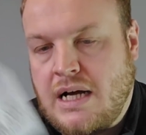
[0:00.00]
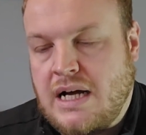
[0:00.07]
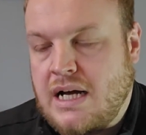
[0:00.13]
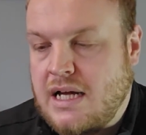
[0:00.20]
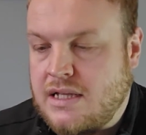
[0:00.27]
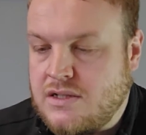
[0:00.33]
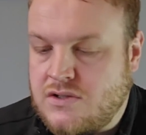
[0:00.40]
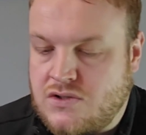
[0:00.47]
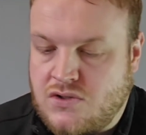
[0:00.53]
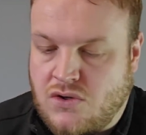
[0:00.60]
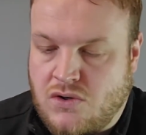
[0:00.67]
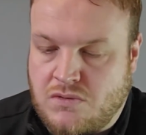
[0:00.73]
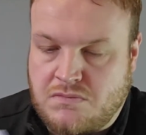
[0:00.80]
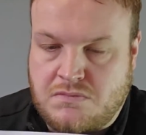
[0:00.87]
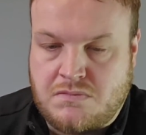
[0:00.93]
and
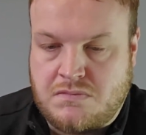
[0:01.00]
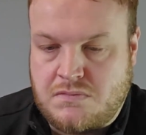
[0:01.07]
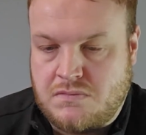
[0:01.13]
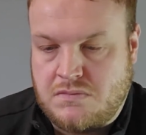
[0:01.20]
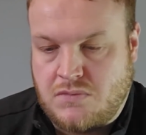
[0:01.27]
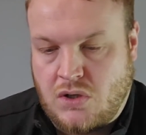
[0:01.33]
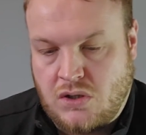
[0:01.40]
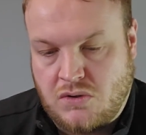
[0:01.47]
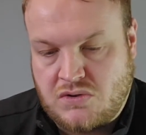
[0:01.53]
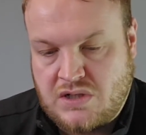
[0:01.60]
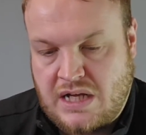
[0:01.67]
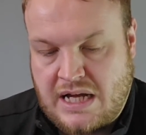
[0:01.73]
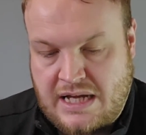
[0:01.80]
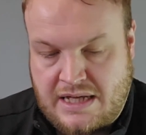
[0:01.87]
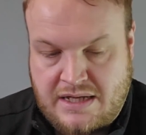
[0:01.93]
some what
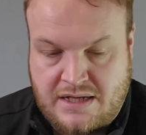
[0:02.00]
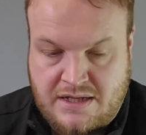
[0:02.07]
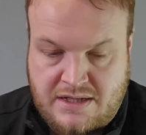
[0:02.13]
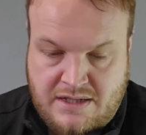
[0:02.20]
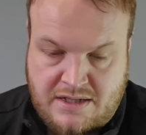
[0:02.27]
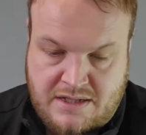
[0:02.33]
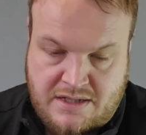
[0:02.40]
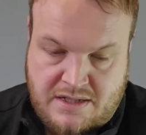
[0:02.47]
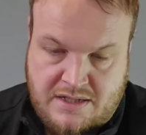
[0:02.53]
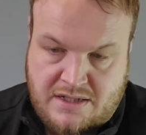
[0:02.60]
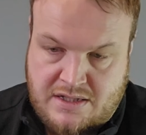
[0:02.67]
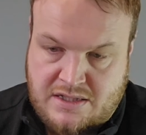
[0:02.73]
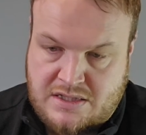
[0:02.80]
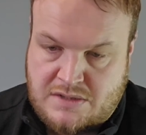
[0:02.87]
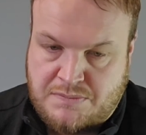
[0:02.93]
looks like
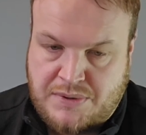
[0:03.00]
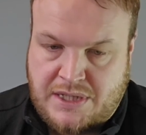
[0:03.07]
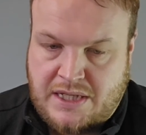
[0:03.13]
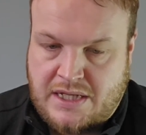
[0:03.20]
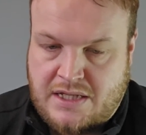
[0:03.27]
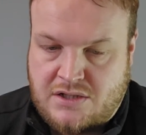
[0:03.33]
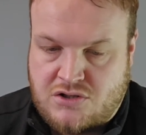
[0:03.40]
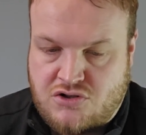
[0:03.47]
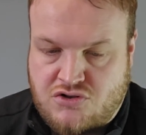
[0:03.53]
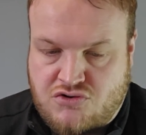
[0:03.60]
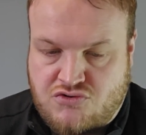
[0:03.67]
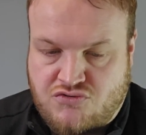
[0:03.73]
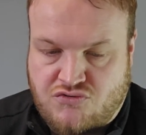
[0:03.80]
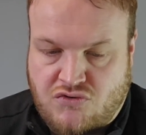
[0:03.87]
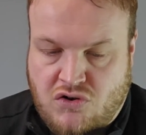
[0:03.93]
to be
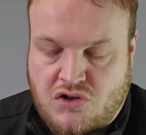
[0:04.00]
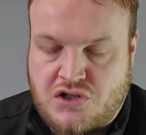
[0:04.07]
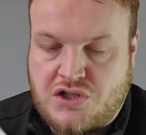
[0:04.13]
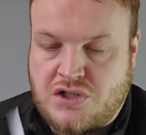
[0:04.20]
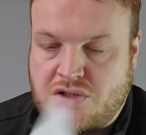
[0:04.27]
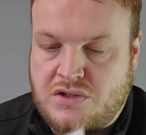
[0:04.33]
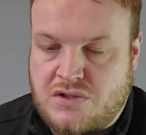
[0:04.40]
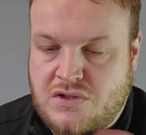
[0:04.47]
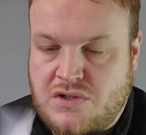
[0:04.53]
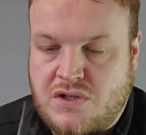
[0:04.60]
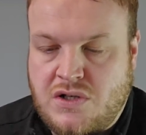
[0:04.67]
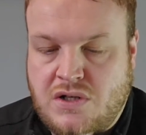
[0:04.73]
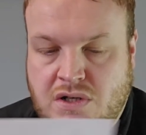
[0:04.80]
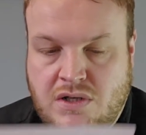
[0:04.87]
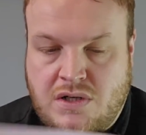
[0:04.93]
instructions. It
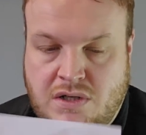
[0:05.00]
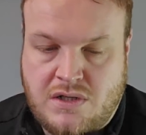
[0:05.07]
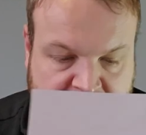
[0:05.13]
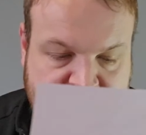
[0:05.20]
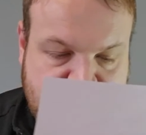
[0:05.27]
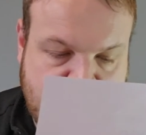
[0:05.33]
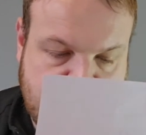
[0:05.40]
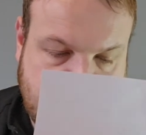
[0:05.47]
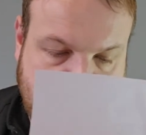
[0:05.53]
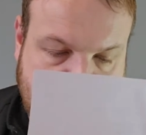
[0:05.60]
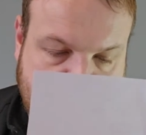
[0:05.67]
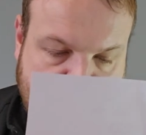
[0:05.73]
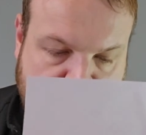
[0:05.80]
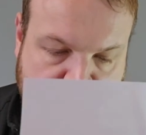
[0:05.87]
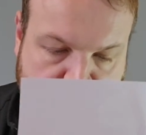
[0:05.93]
says
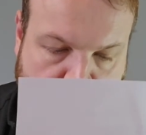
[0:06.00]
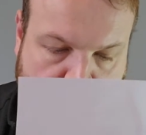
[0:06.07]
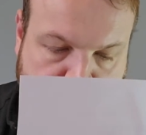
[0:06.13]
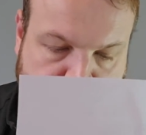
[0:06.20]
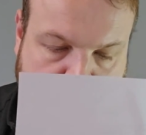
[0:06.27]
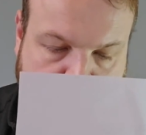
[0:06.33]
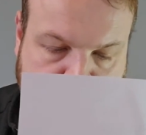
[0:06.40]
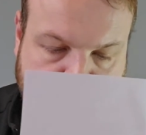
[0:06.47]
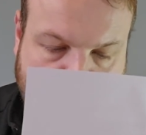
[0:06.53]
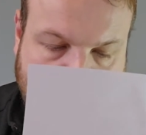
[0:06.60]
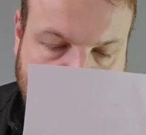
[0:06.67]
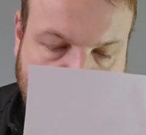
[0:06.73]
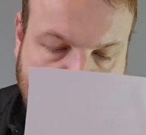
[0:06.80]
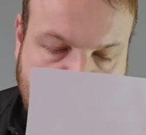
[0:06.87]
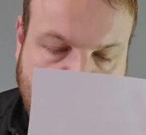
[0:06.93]
here at the very bottom though,
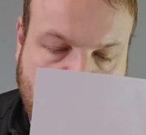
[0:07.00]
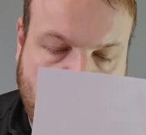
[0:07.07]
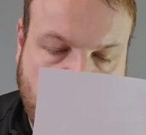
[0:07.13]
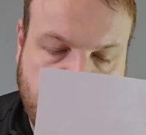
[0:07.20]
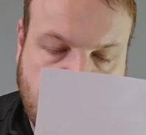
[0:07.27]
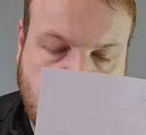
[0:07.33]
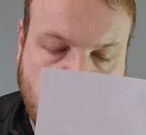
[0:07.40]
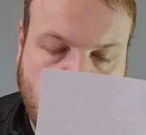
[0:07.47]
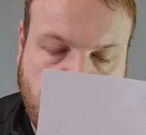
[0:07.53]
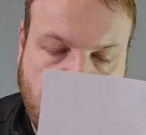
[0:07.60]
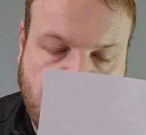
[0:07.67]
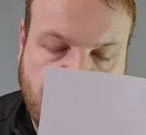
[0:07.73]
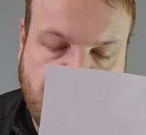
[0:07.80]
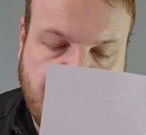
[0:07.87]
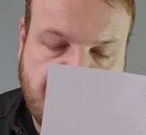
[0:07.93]
use a coffee
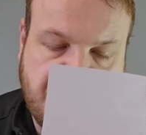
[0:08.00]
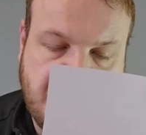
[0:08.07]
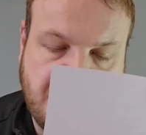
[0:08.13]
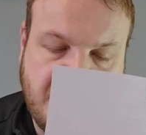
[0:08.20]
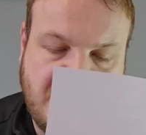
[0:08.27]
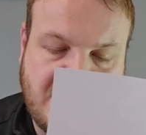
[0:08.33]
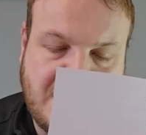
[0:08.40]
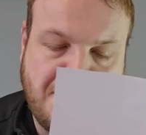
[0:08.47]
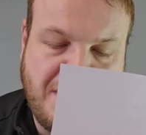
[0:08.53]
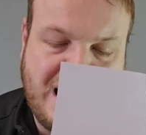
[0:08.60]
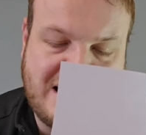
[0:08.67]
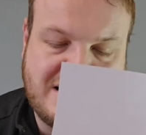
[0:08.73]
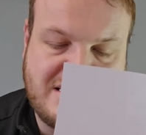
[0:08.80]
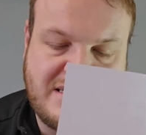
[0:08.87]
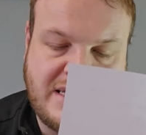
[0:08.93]
cup of 50ml
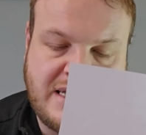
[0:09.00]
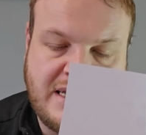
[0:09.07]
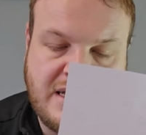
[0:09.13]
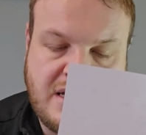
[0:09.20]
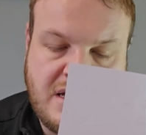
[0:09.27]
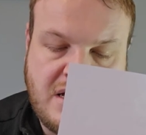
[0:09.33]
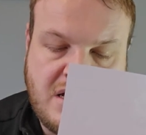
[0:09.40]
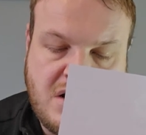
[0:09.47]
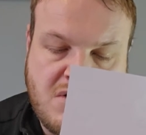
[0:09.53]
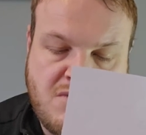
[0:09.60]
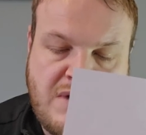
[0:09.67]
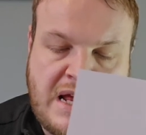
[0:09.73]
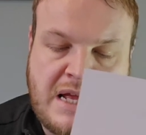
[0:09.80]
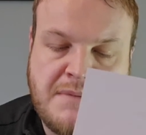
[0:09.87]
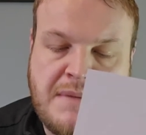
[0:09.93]
capacity
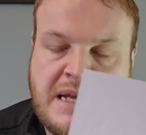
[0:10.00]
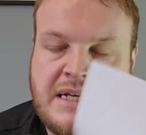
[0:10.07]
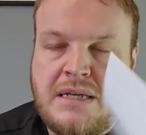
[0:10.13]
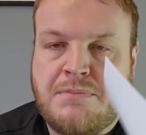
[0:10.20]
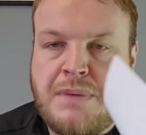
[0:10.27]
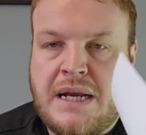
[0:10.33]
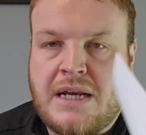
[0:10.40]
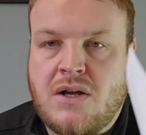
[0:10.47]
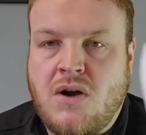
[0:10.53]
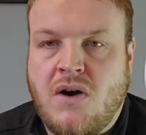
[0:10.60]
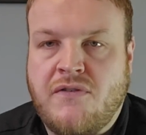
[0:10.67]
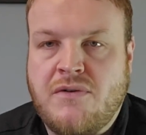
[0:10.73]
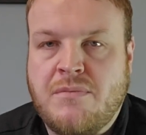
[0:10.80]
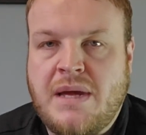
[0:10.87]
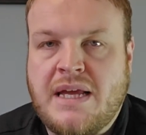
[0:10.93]
recommended by the
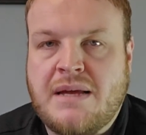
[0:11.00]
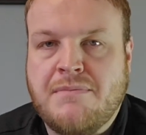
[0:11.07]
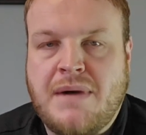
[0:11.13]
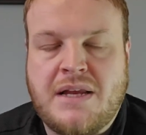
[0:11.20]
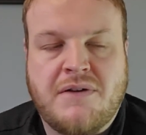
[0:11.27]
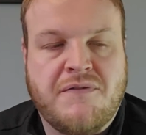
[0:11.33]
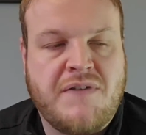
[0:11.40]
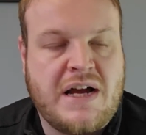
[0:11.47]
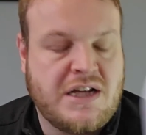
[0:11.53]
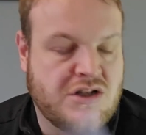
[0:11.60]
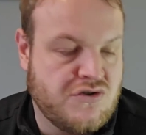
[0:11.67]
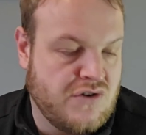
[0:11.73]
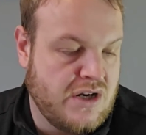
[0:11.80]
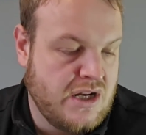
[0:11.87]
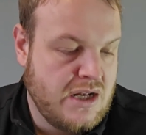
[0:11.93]
coffee maker
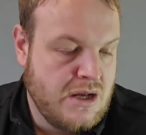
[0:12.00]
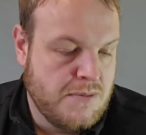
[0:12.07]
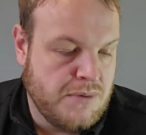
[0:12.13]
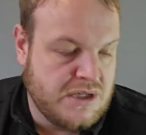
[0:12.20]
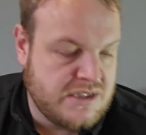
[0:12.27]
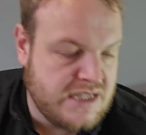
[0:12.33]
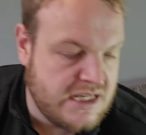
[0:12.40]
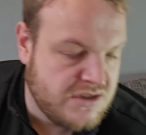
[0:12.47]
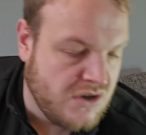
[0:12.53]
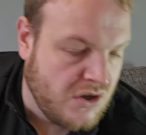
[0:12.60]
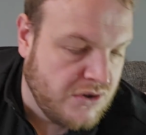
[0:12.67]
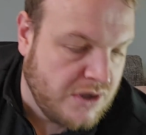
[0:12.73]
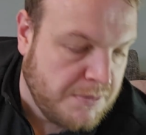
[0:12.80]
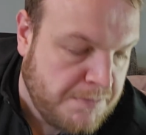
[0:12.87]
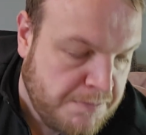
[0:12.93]
manufacturer. But it says
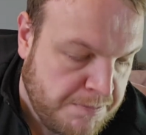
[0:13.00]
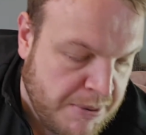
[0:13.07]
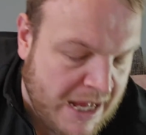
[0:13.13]
on the